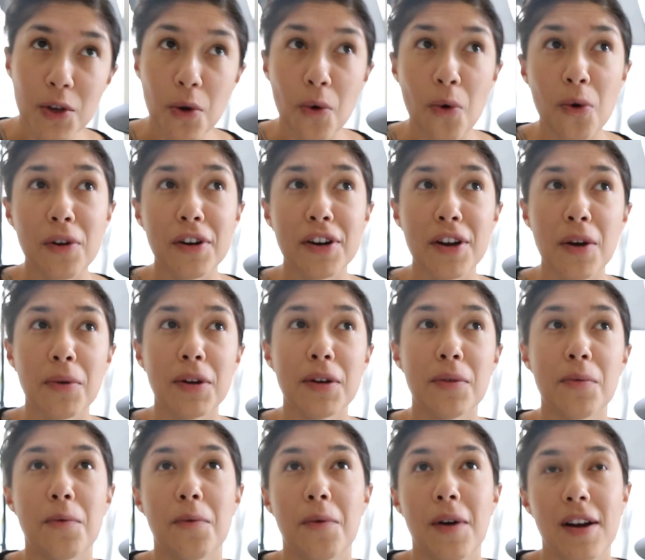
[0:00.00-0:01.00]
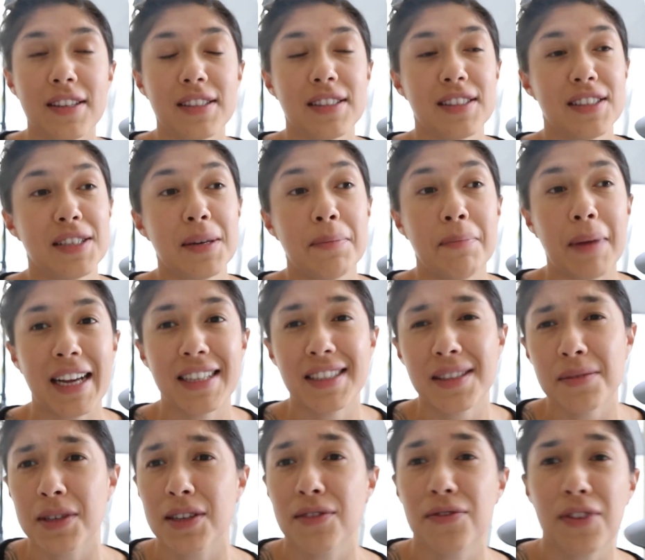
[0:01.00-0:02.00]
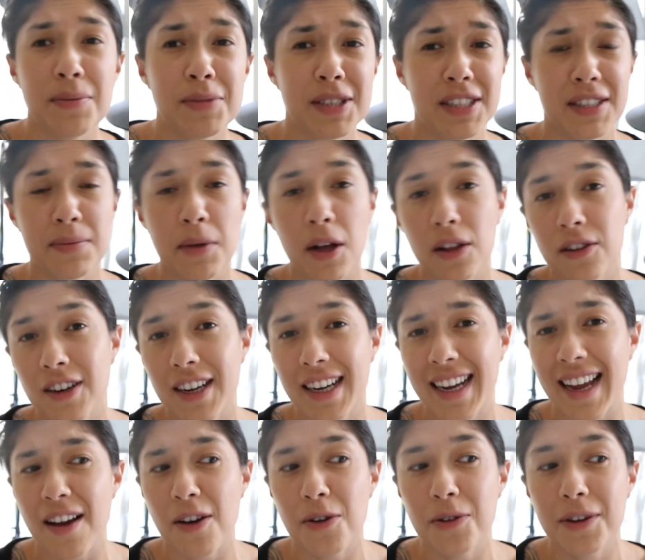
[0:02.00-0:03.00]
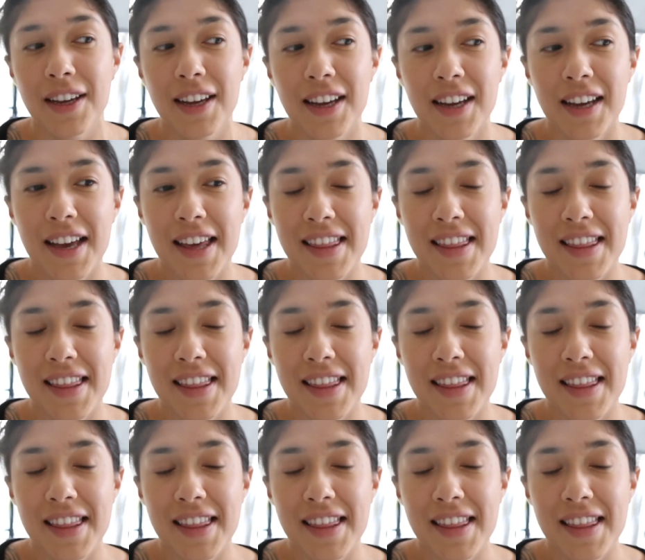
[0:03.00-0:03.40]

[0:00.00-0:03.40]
or no one wants to buy something from a smaller account